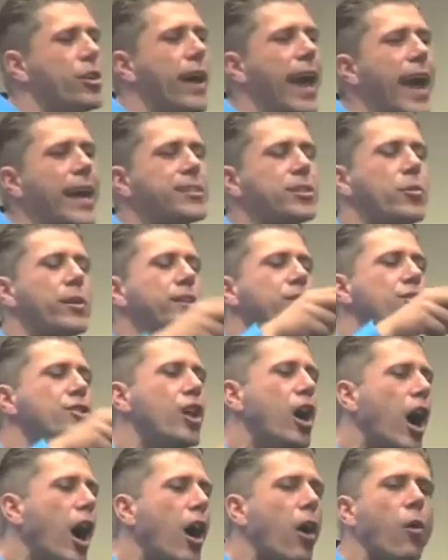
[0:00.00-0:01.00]
answer is
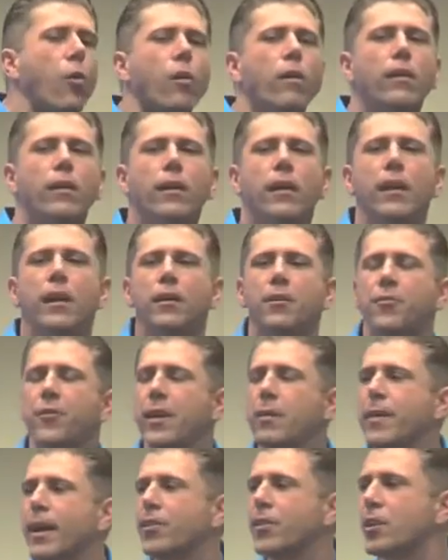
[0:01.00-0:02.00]
no.
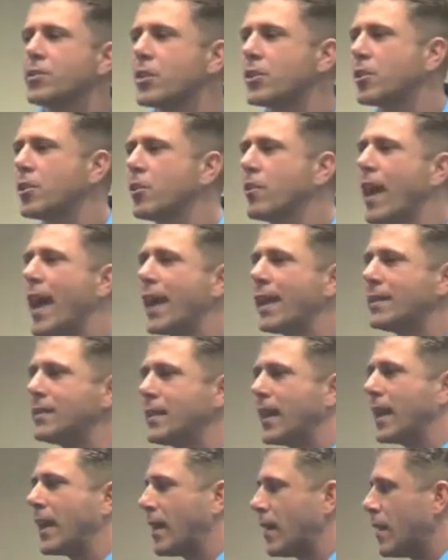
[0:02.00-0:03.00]
Vemma doesn't cure
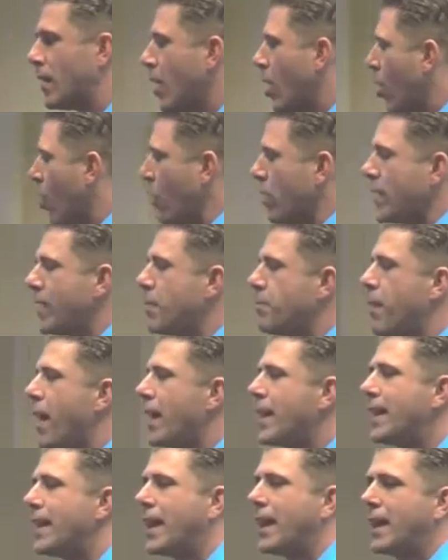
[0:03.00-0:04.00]
anything. Only the
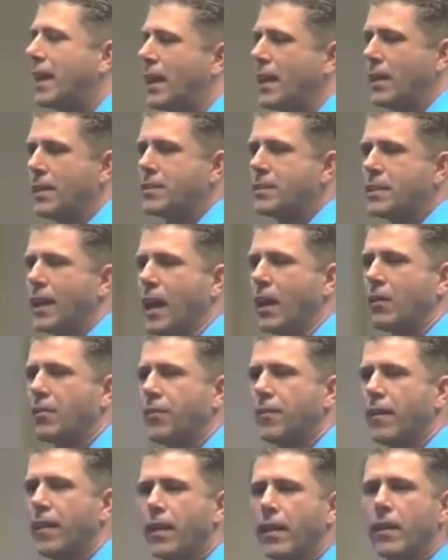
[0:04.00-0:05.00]
body can heal itself.
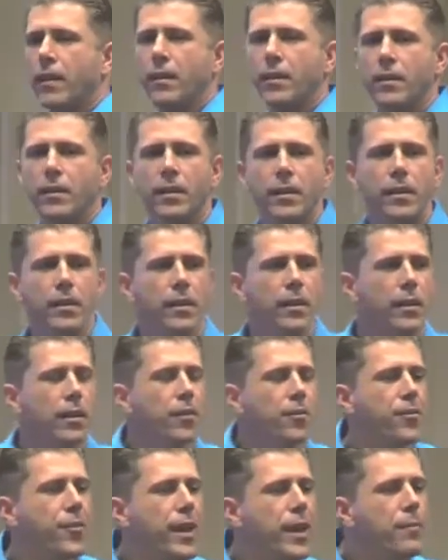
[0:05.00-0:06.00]

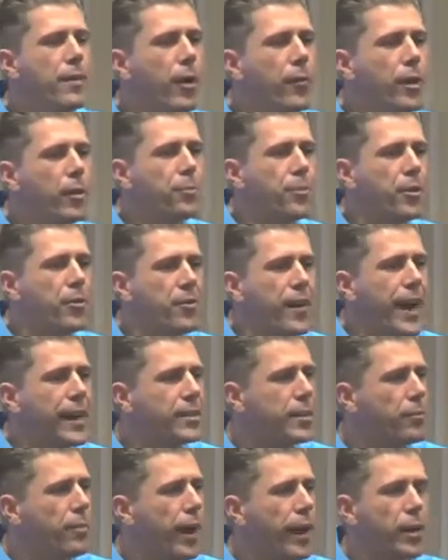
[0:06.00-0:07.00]
Vemma will provide the
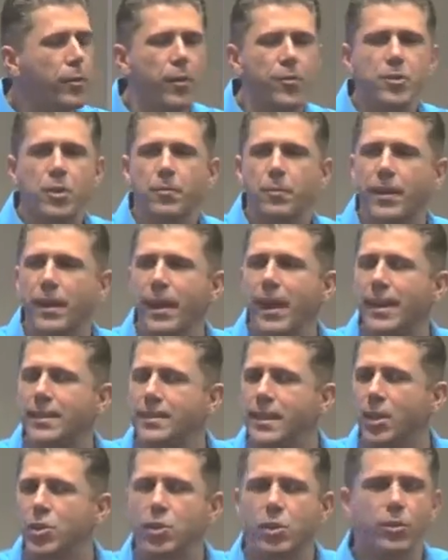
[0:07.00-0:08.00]
body with some key
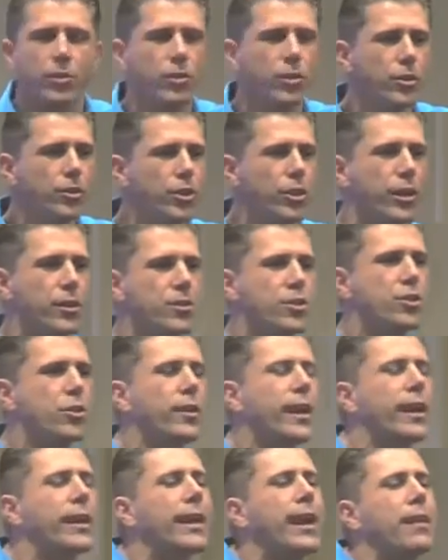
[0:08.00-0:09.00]
essential nutrients so
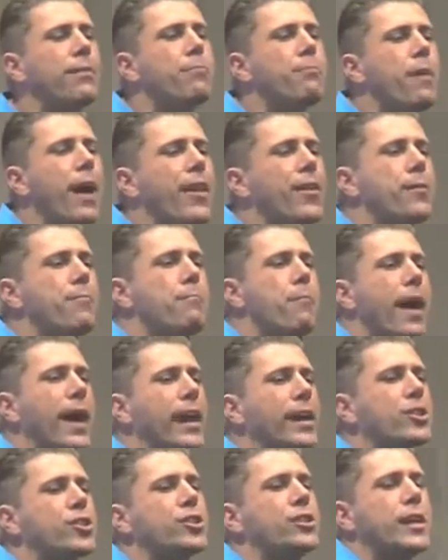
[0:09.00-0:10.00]
that it can better
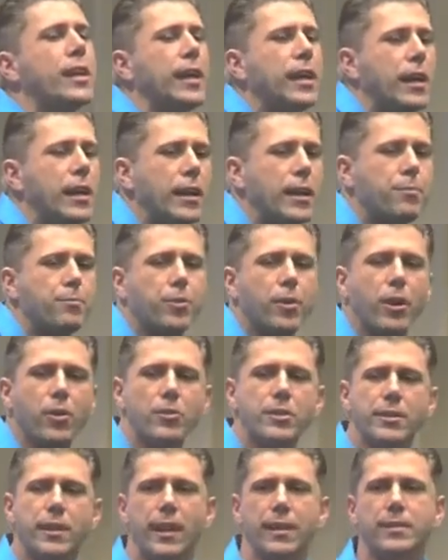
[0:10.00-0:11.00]
manage the healing
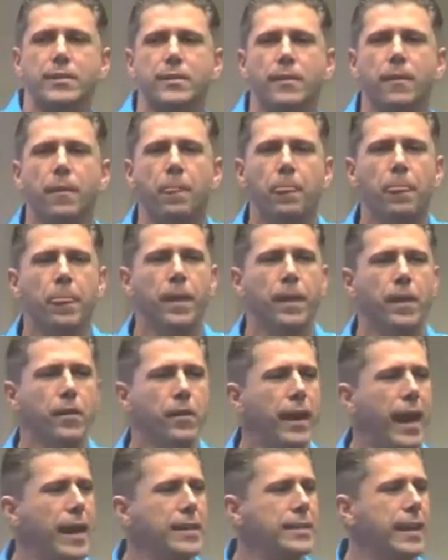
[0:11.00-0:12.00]
process. You
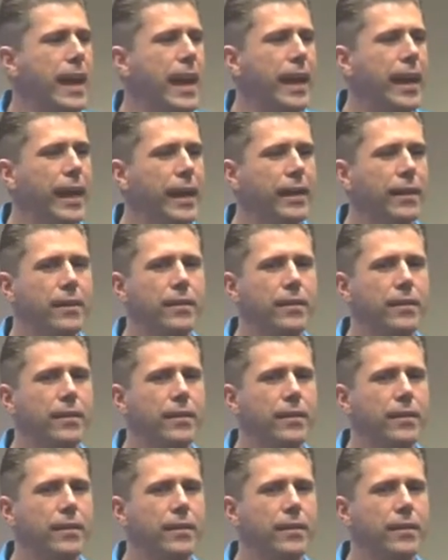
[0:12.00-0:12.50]
guys got it?